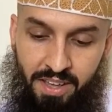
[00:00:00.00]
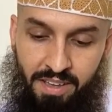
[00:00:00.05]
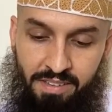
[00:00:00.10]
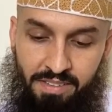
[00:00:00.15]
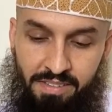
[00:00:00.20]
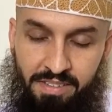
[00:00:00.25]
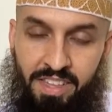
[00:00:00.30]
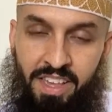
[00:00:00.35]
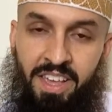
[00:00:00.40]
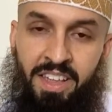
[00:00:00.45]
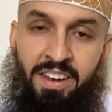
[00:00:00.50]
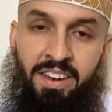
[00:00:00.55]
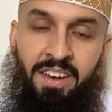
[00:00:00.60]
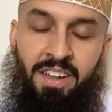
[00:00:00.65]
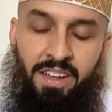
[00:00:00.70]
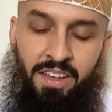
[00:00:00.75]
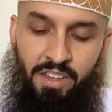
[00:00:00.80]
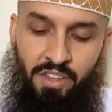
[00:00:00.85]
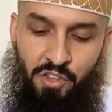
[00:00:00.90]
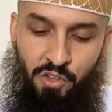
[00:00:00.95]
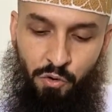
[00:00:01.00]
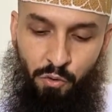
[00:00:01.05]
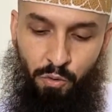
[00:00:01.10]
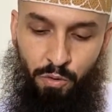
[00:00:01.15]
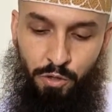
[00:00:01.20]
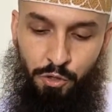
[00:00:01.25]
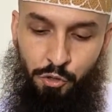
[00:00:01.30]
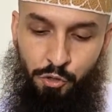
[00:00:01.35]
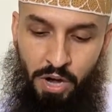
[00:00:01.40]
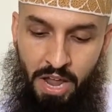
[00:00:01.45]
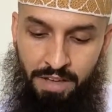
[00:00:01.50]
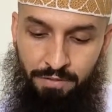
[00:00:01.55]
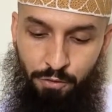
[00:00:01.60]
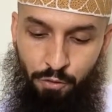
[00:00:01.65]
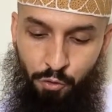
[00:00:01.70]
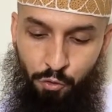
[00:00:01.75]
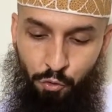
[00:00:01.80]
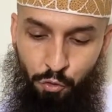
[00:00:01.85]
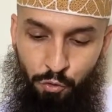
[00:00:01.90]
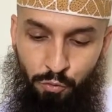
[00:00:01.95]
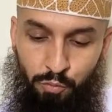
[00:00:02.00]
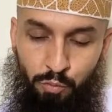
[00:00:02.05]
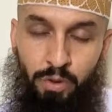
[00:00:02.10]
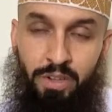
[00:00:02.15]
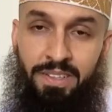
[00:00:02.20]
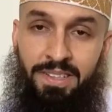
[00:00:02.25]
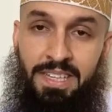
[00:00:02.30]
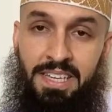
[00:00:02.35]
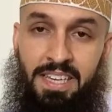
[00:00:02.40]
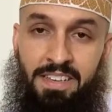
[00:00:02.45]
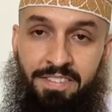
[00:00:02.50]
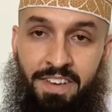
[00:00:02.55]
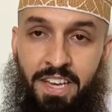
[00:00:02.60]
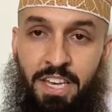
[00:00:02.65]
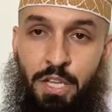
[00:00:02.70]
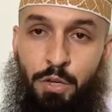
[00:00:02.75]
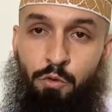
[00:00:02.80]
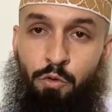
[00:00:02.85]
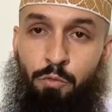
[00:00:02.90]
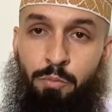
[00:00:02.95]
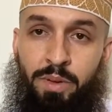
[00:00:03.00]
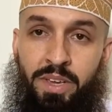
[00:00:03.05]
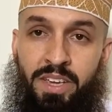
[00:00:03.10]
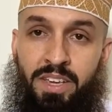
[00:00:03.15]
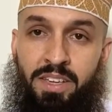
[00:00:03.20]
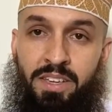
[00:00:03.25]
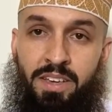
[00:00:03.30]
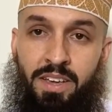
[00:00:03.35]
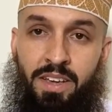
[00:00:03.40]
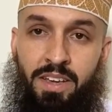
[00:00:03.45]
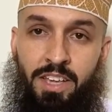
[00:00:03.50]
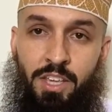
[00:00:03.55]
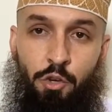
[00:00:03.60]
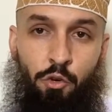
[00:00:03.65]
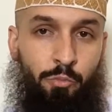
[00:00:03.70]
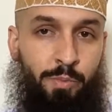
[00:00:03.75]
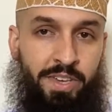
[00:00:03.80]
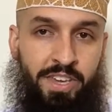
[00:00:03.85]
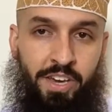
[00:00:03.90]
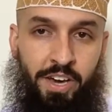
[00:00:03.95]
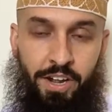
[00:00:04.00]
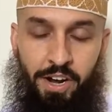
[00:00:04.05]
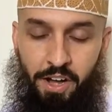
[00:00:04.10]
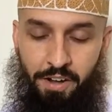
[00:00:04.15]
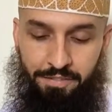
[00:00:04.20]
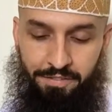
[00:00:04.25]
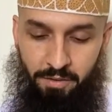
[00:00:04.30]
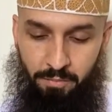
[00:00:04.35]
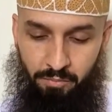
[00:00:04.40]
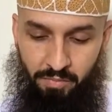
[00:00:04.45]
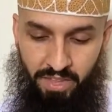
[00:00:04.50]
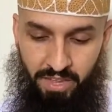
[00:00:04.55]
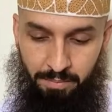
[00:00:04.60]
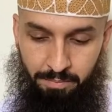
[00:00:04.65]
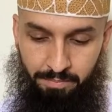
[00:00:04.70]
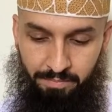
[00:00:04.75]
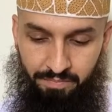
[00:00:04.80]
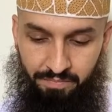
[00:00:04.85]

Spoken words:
then your travel group will leave and you'll be cut off from them.